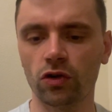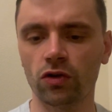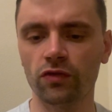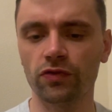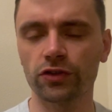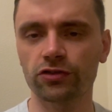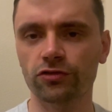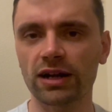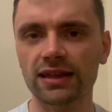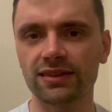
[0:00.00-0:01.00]
of the
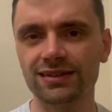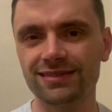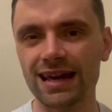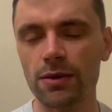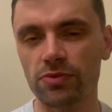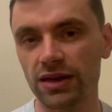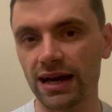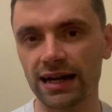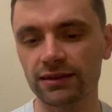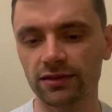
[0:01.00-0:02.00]
strength and depth it
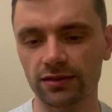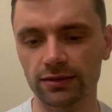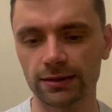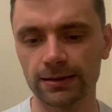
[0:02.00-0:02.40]
has?